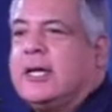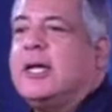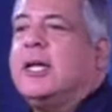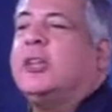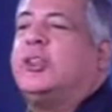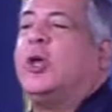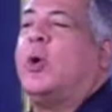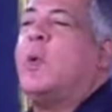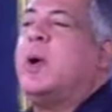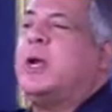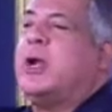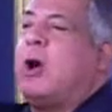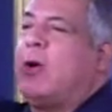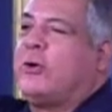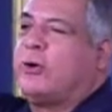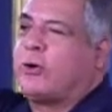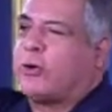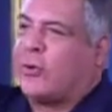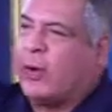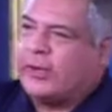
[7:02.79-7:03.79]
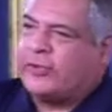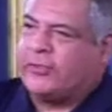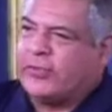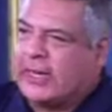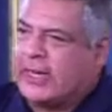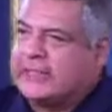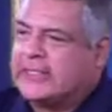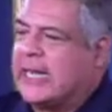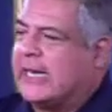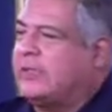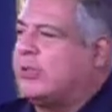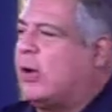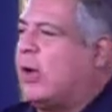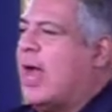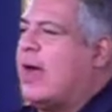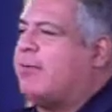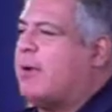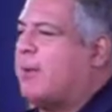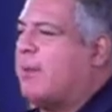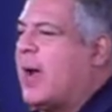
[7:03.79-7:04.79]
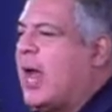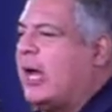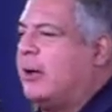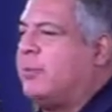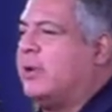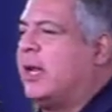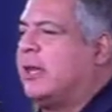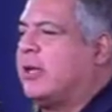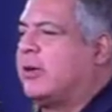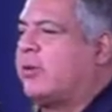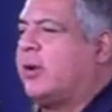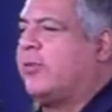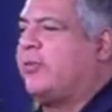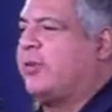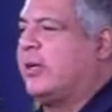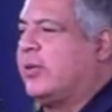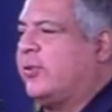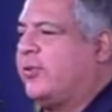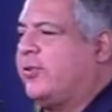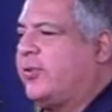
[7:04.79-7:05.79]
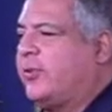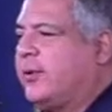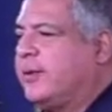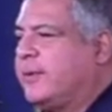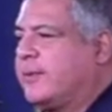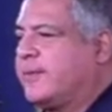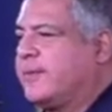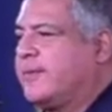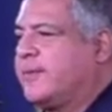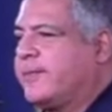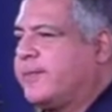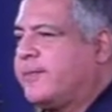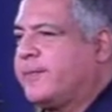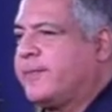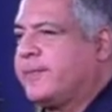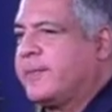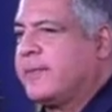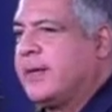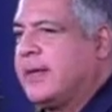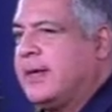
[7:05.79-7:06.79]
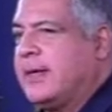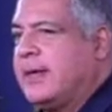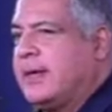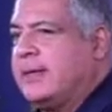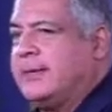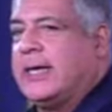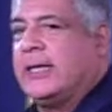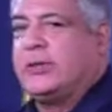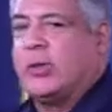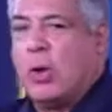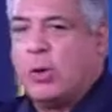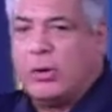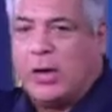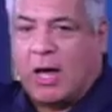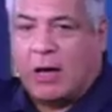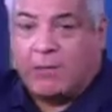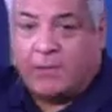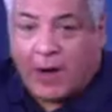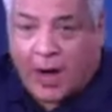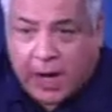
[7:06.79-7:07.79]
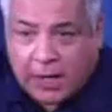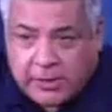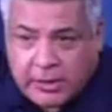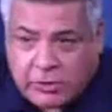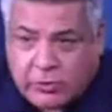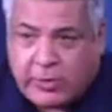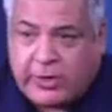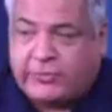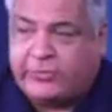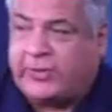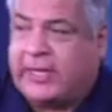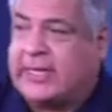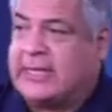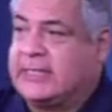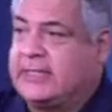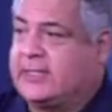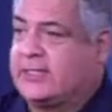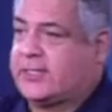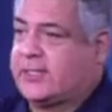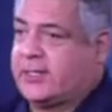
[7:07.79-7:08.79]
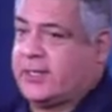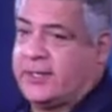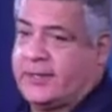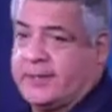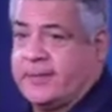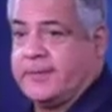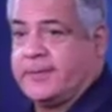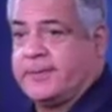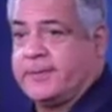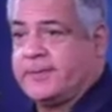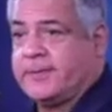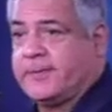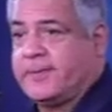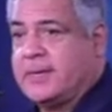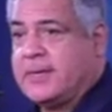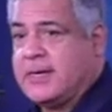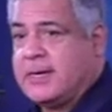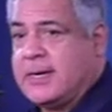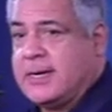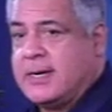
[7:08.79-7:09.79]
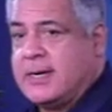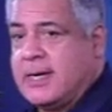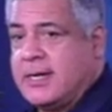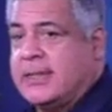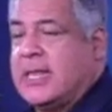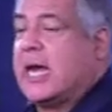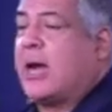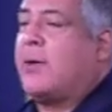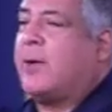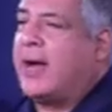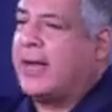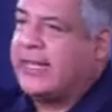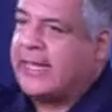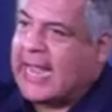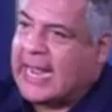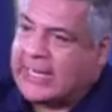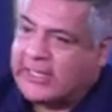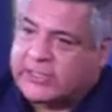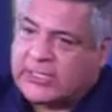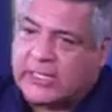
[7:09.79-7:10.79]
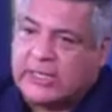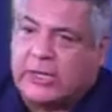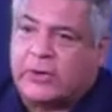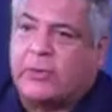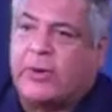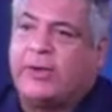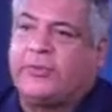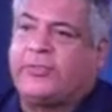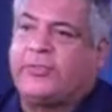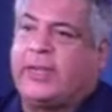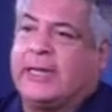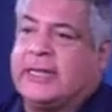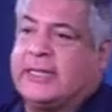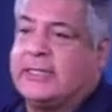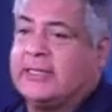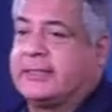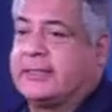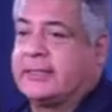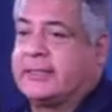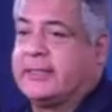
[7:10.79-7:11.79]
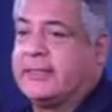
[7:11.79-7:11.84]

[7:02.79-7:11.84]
Do we know Christians that don't have a problem with other Christians? That don't love other Christians? That are against other Christians?